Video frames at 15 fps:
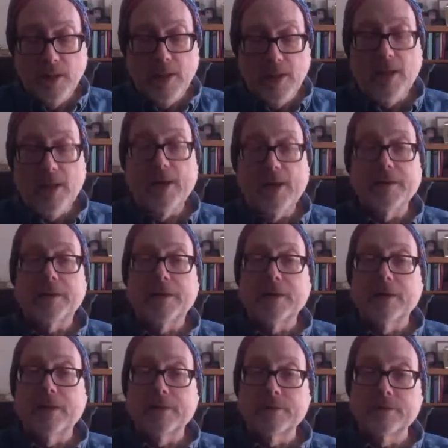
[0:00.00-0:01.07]
And I
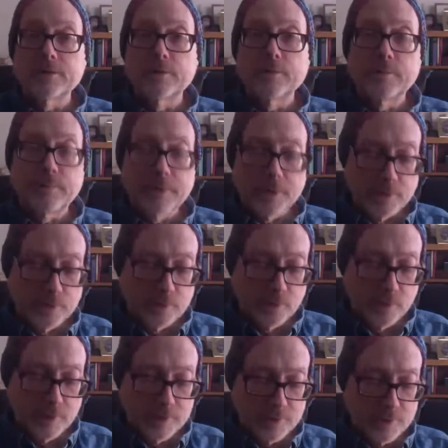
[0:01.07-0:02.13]
had two big
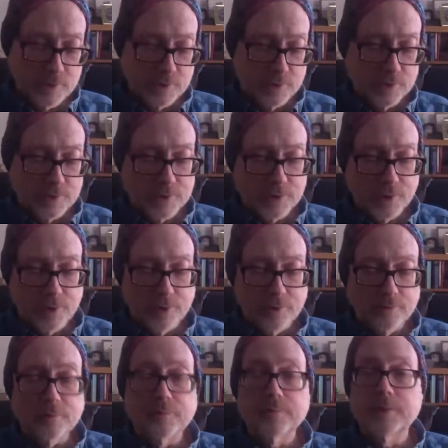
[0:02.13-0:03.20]
questions
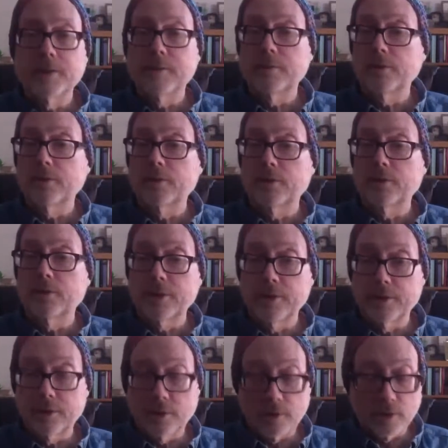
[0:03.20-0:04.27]
of people who are
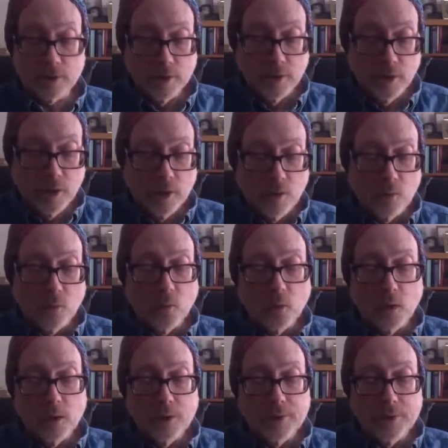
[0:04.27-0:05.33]
here.
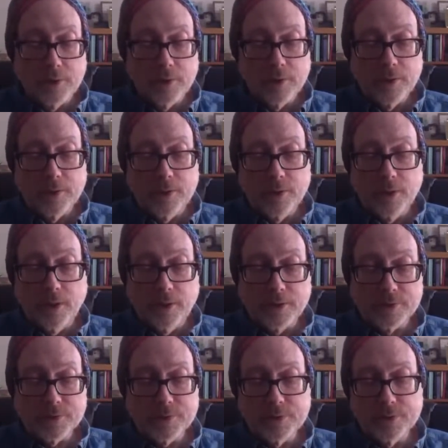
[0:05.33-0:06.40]
One, it
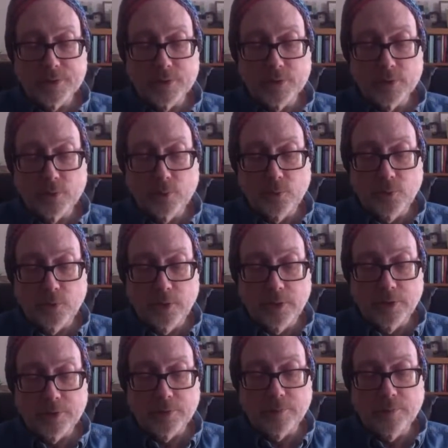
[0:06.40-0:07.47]
has to do
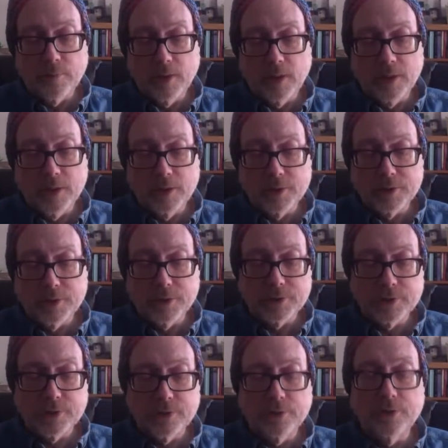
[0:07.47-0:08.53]
with my
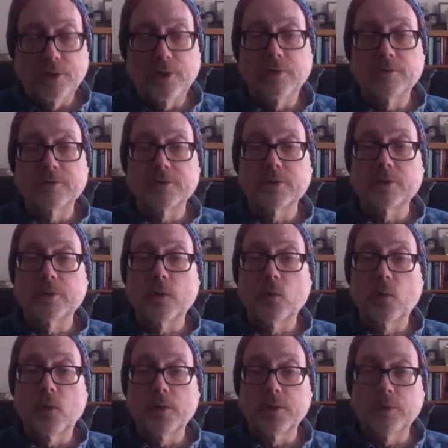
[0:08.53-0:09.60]
intention of doing
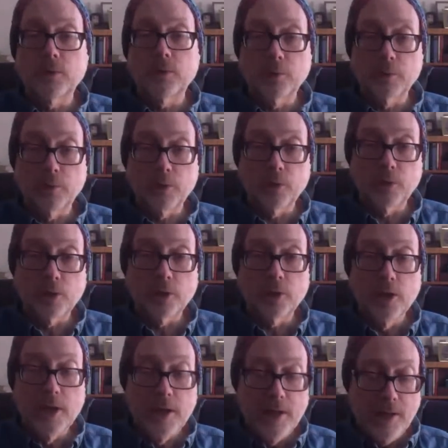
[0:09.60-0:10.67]
one or more
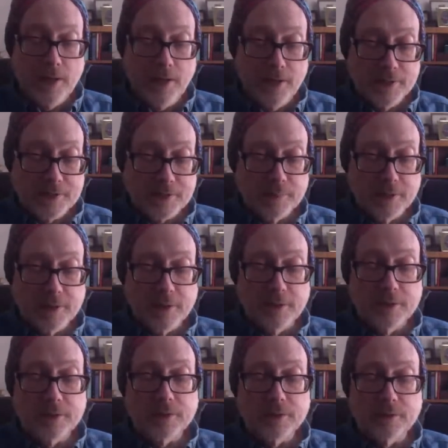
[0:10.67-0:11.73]
Ask Me
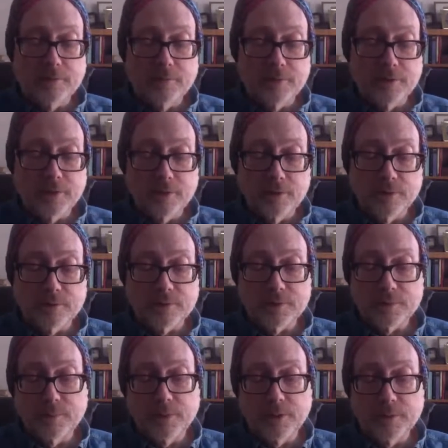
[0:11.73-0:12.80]
Anything
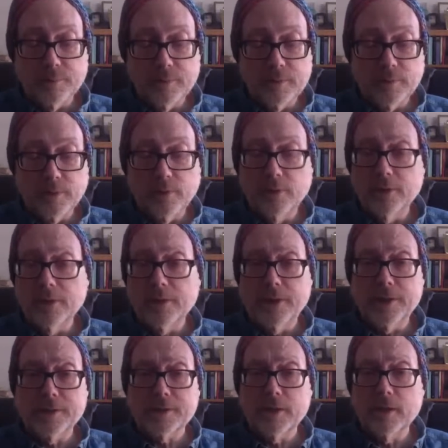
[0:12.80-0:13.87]
videos, but people are not
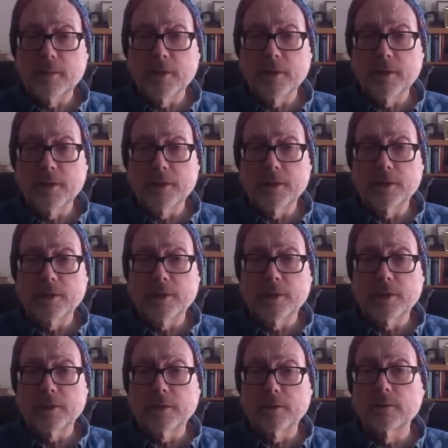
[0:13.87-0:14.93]
asking me
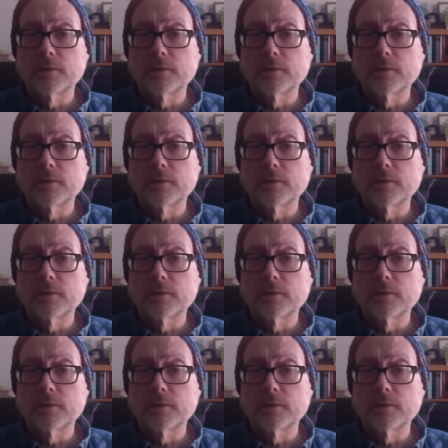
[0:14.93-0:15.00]
anything.